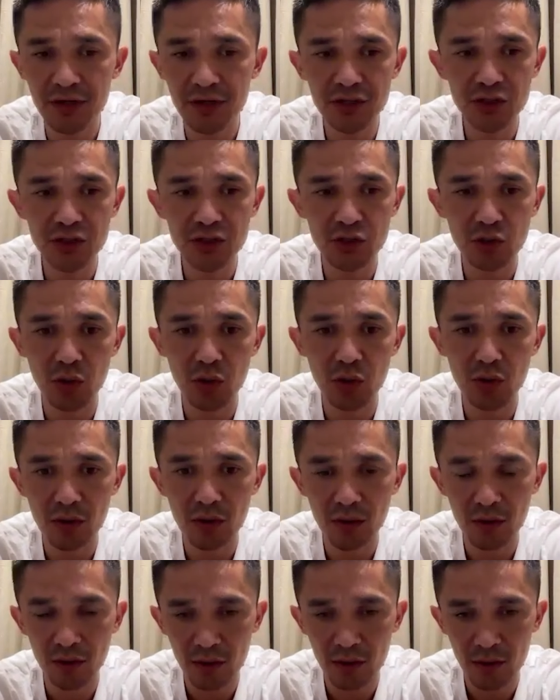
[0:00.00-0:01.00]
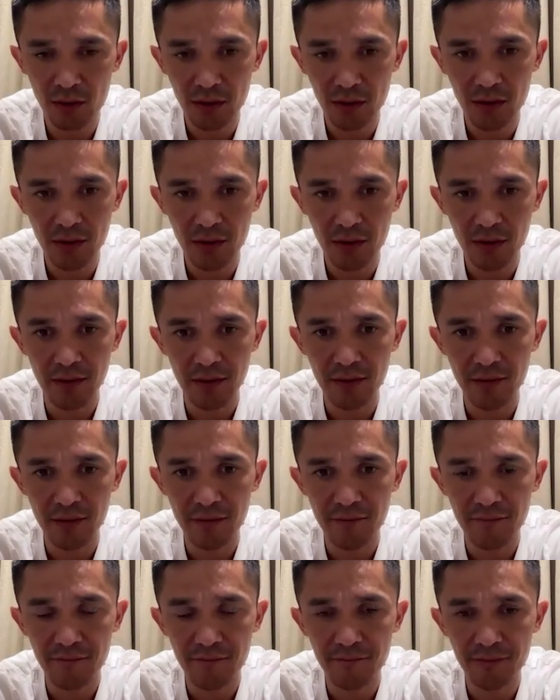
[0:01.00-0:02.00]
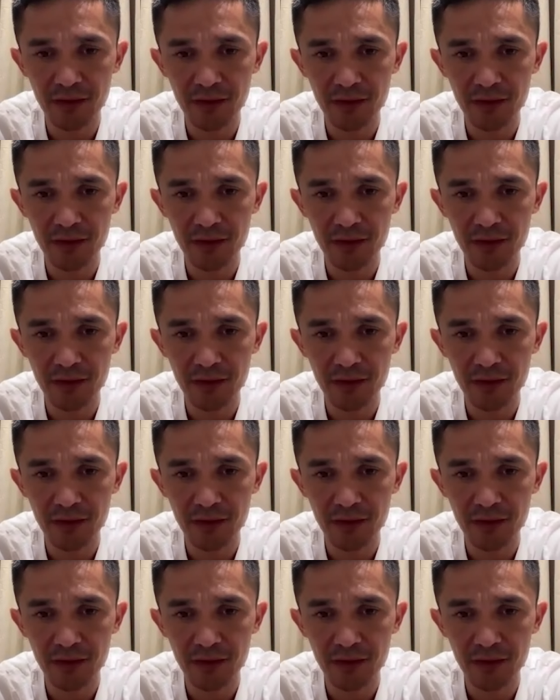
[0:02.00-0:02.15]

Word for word: I'm pretty sure to